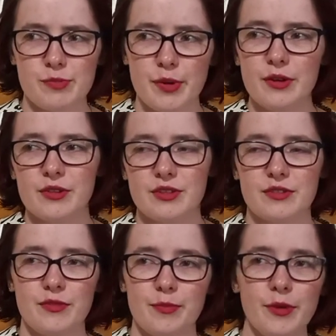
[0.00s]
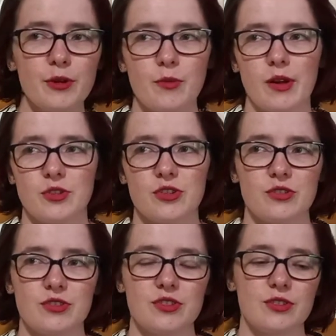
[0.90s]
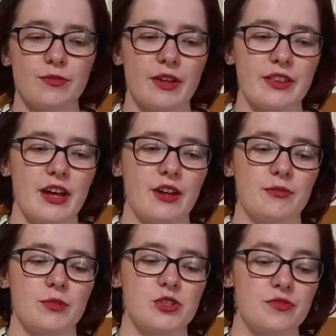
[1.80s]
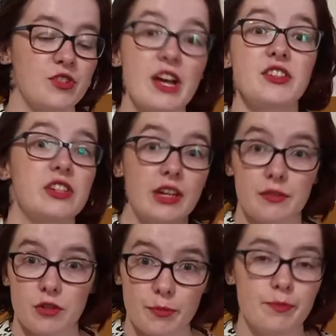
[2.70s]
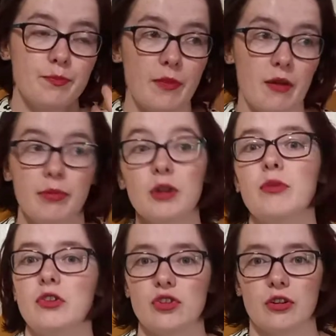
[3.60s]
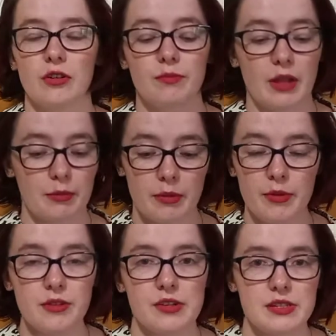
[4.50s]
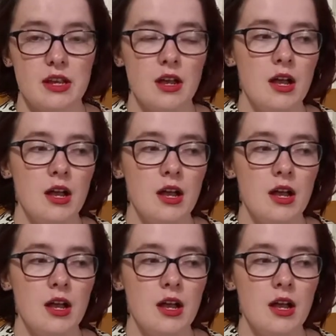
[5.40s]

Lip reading: birds for bird watchers and stuff like that, which is fantastic if you're a bird watcher, like my mother is.